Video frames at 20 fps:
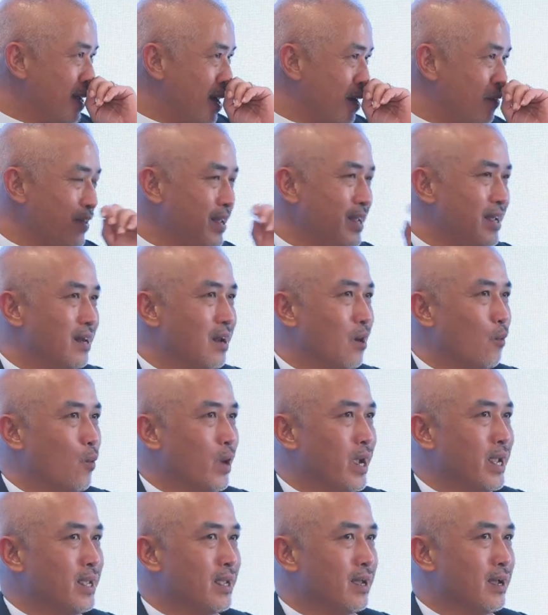in a
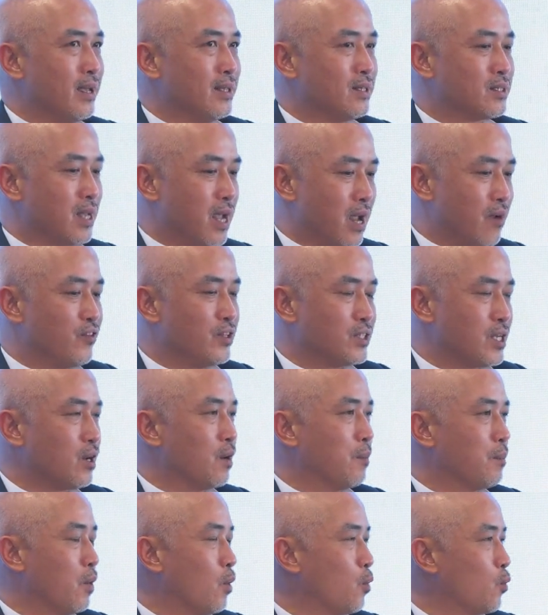way, is every
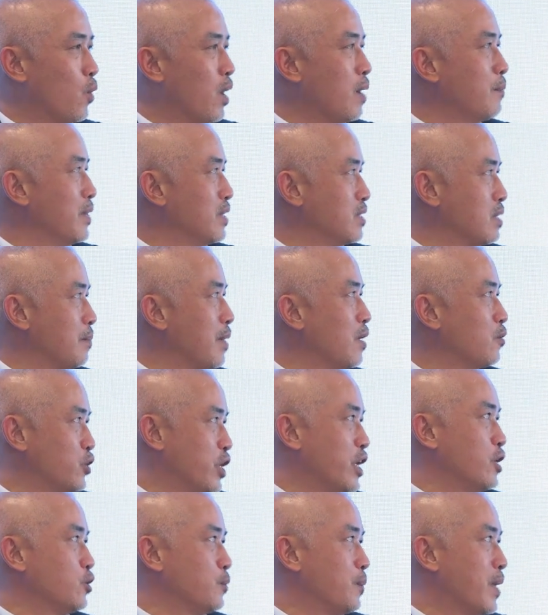single program is about
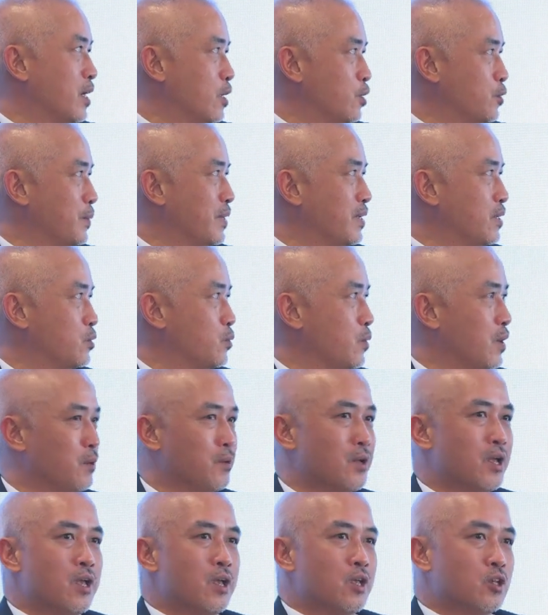change management as well.
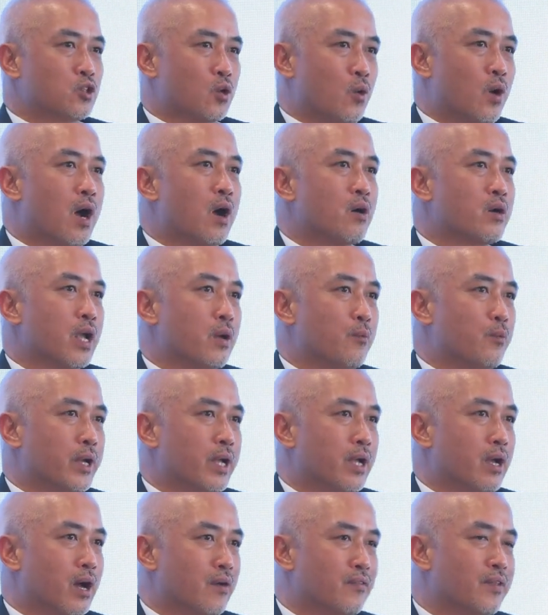So how can
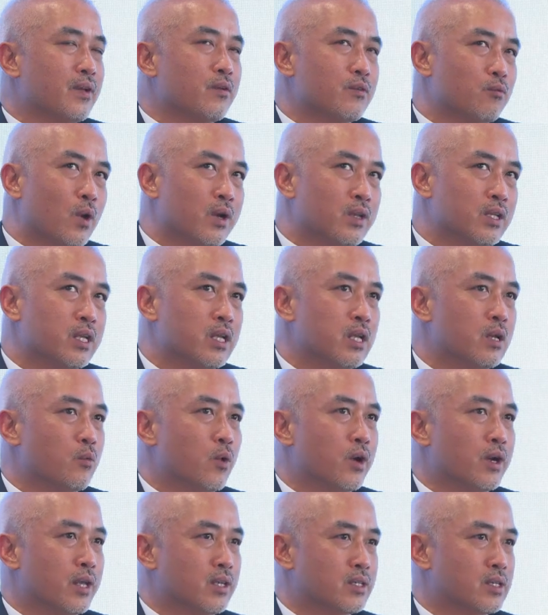we? I think one
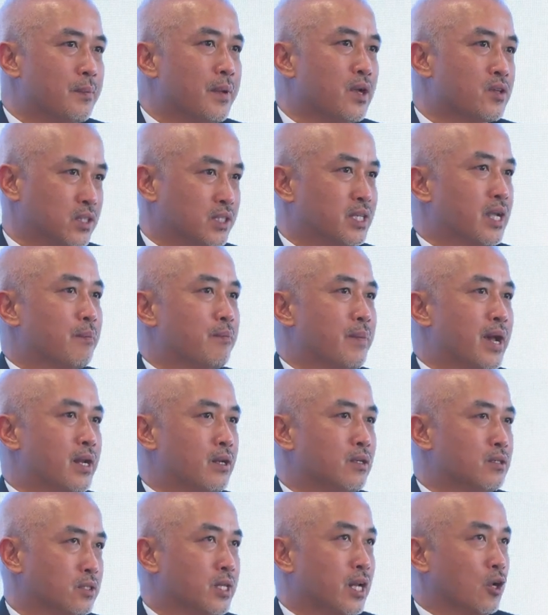keyword is about
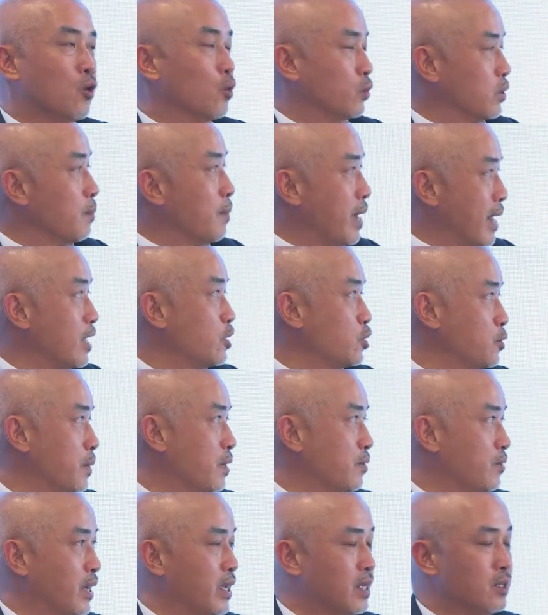stakeholder
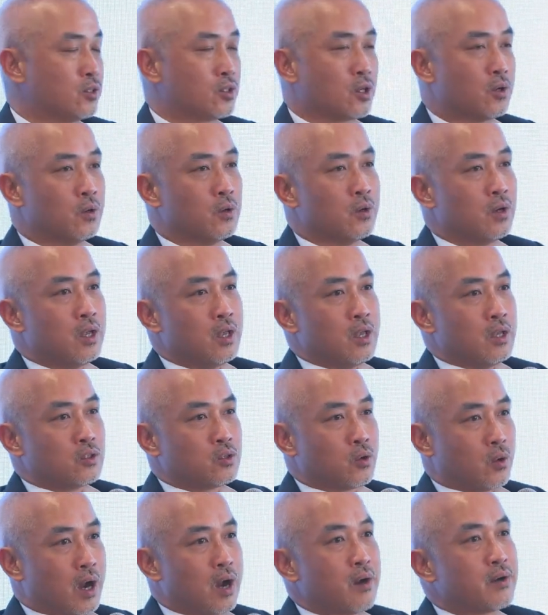management, right? So
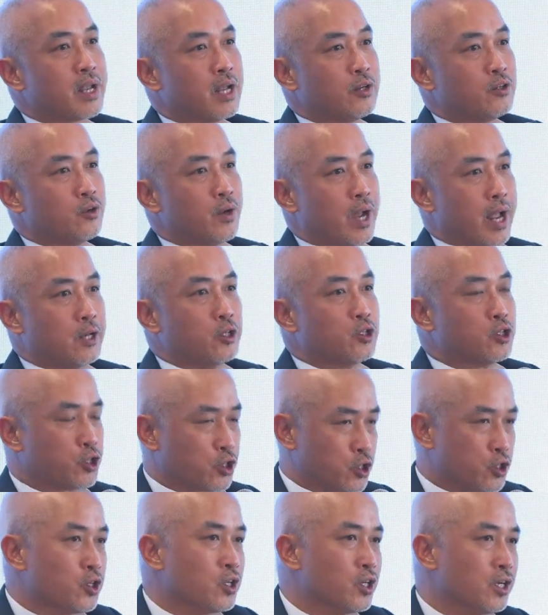how can you
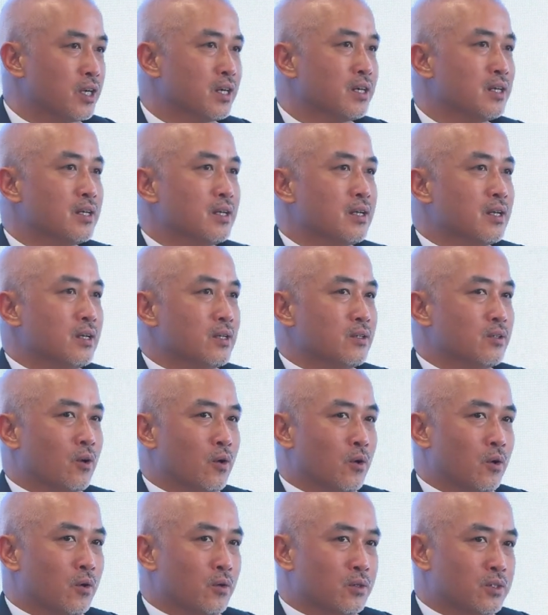ensure
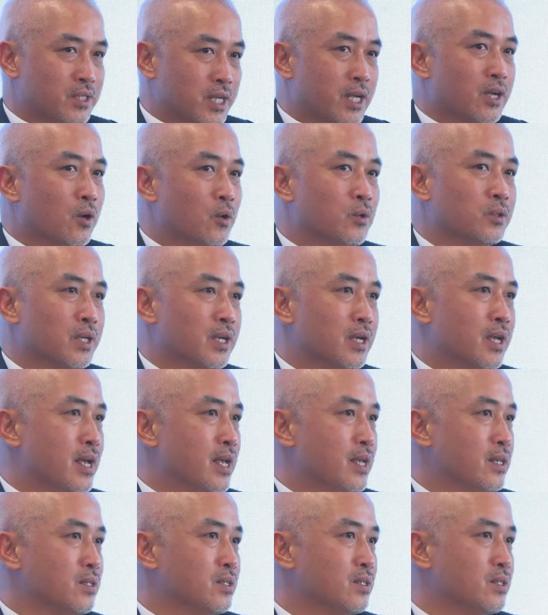your stakeholder
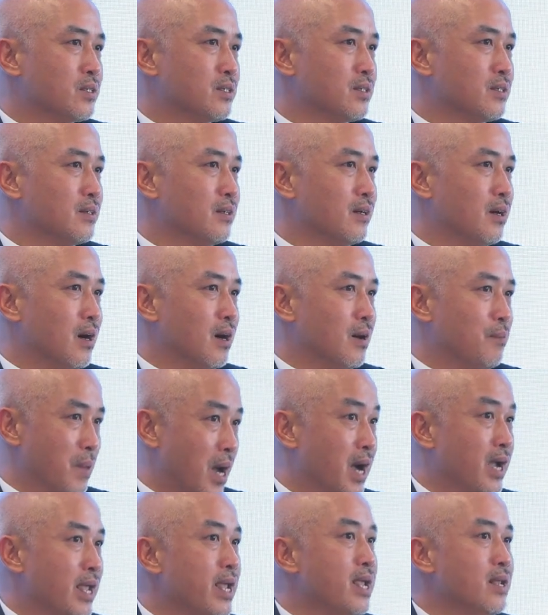is
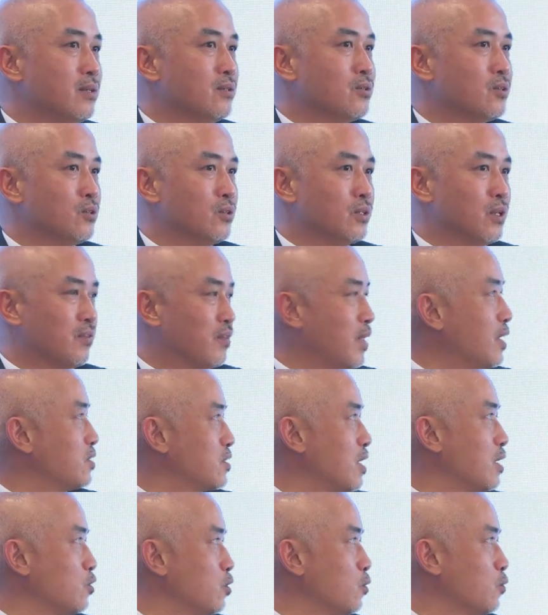buy-in to the things
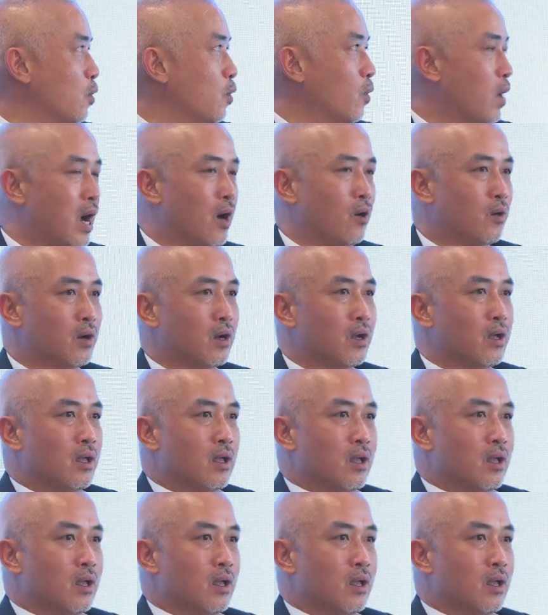that you roll out?